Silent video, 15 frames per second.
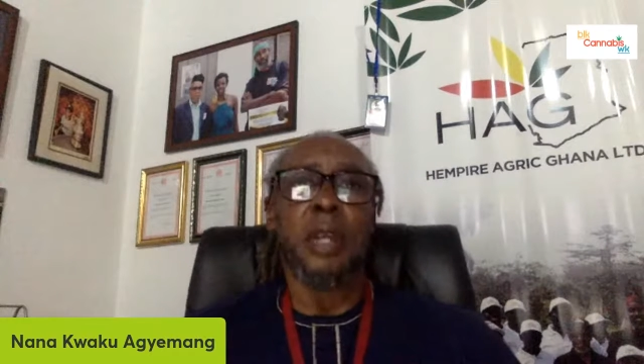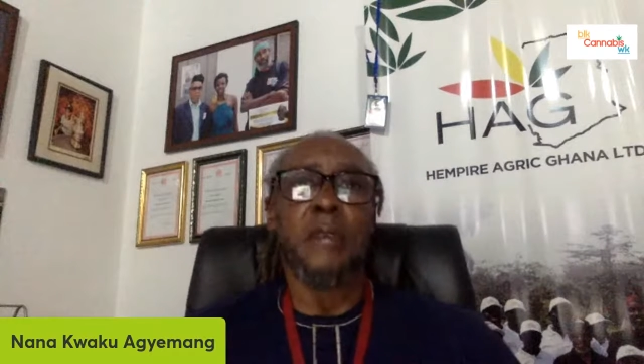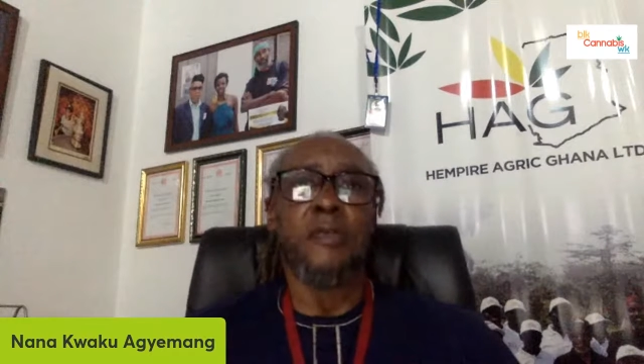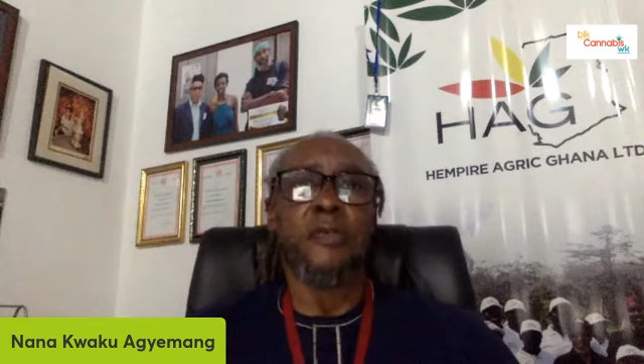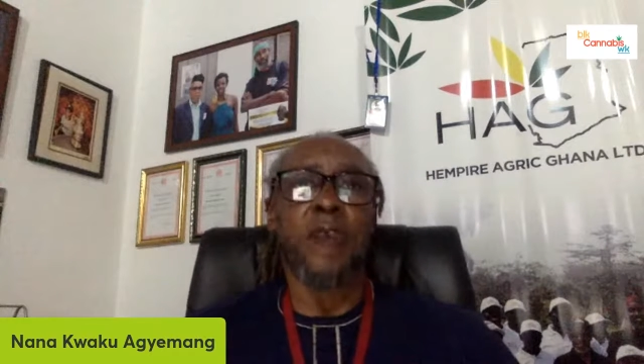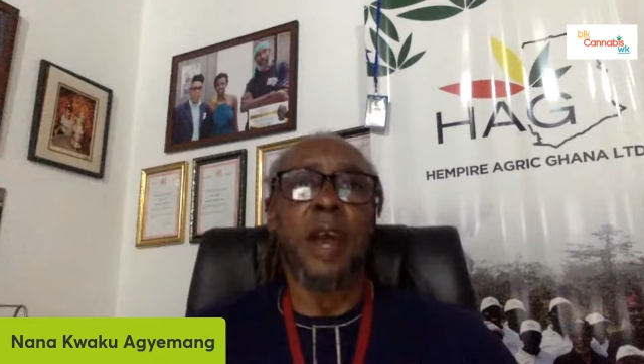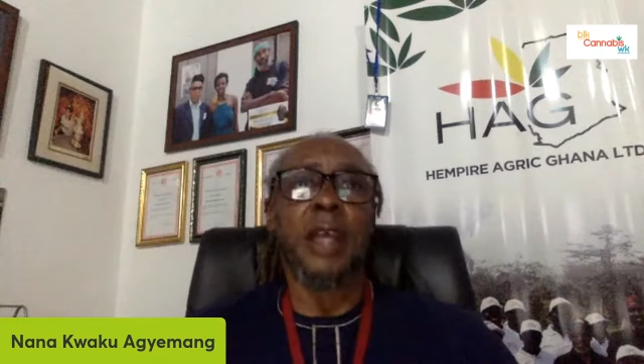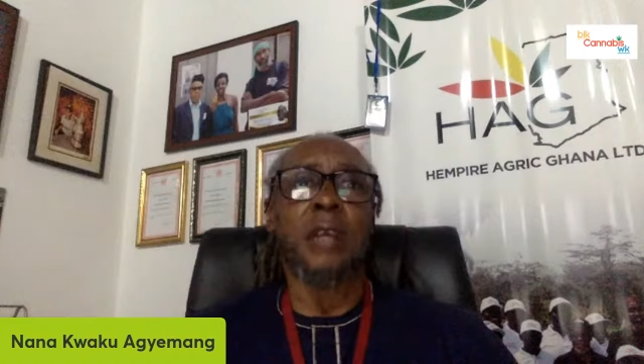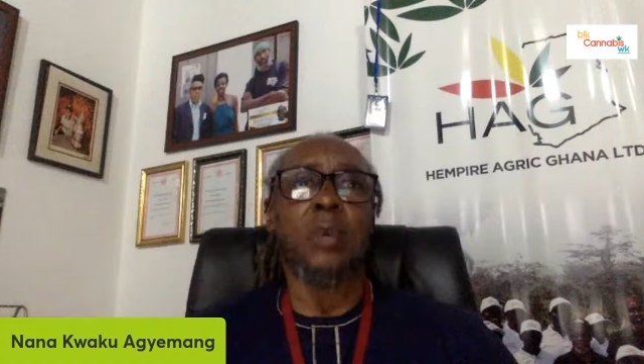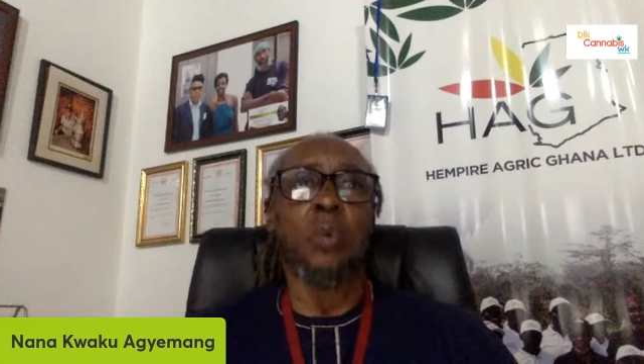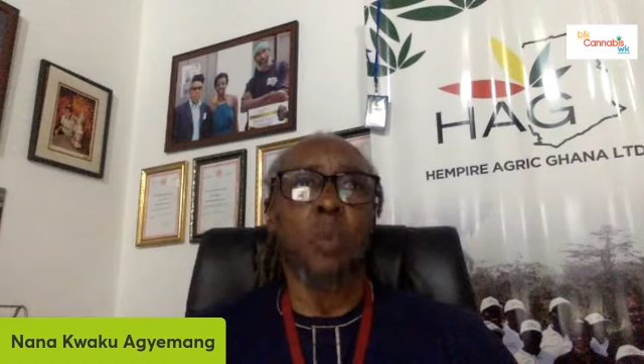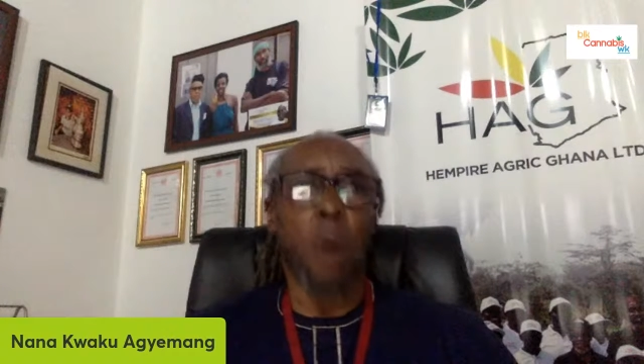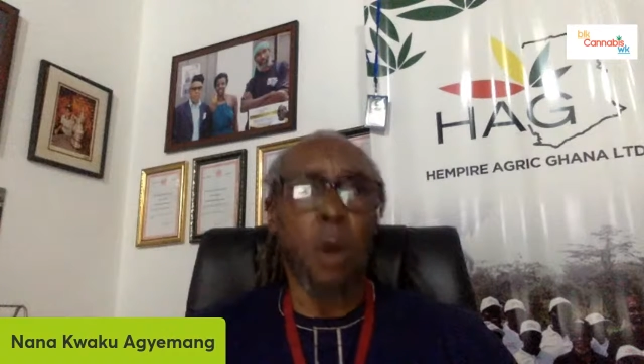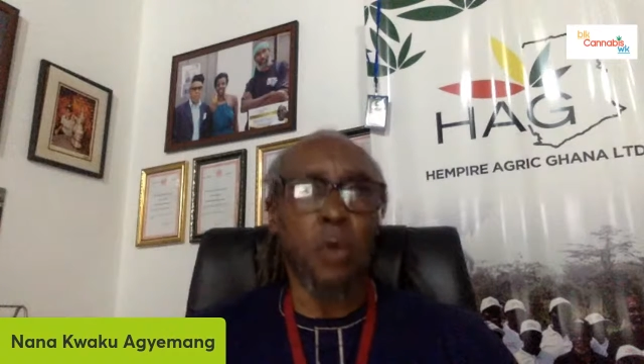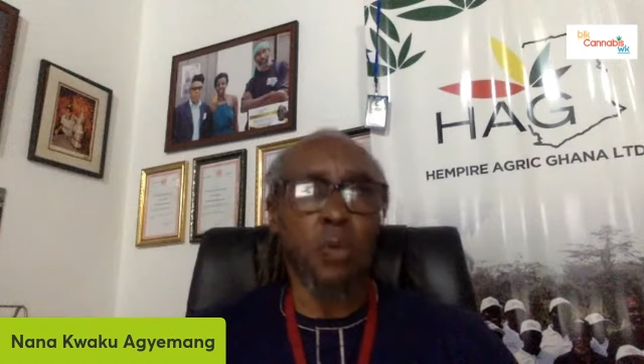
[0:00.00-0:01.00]
in fact,
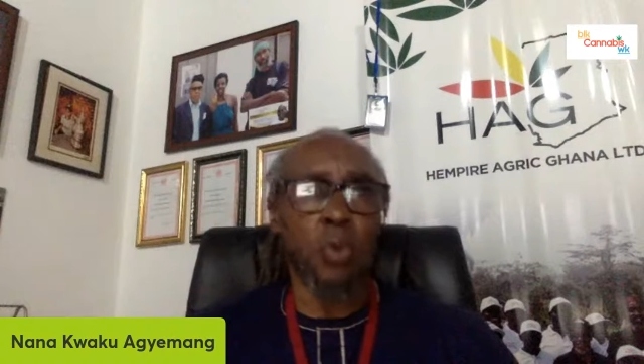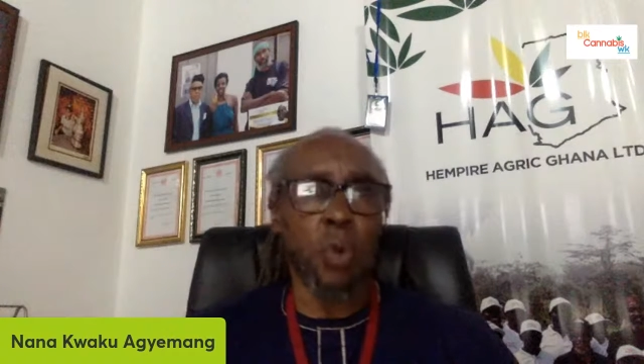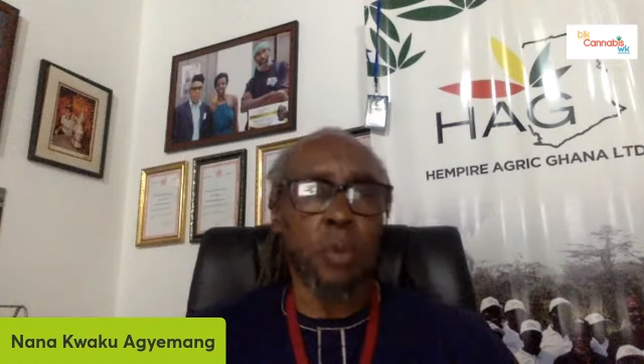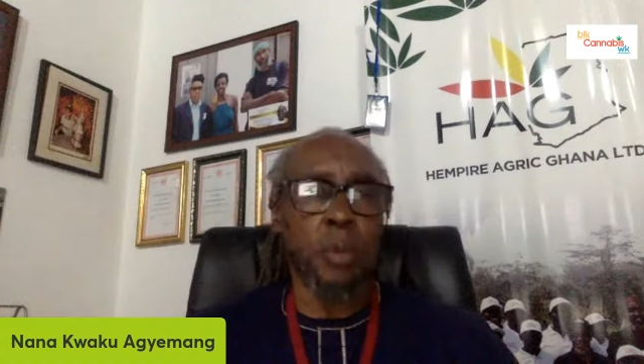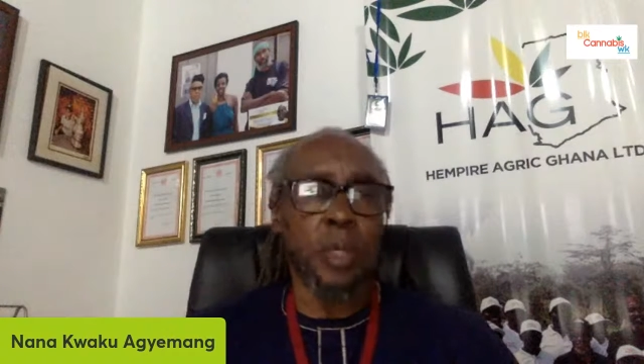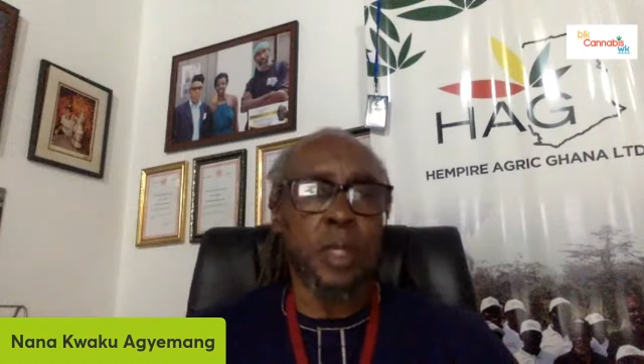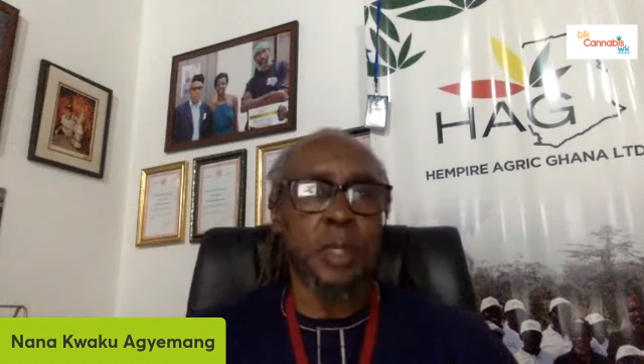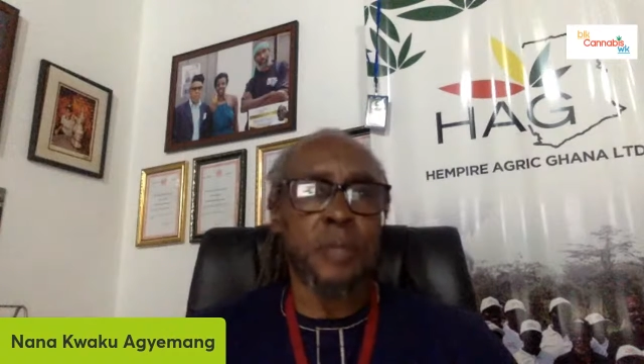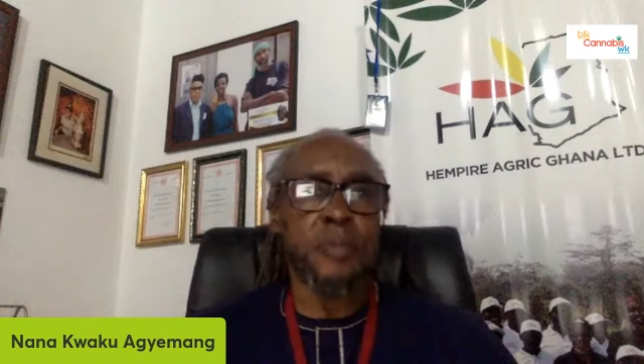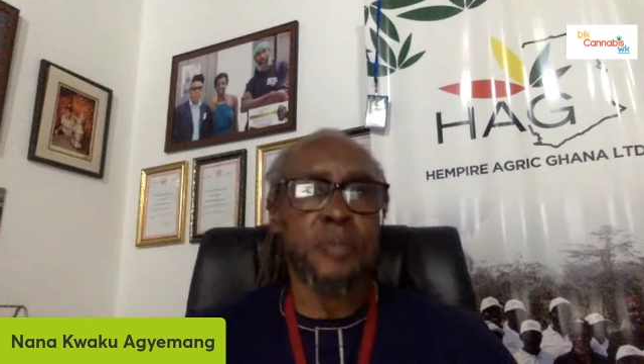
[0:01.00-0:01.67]
one woman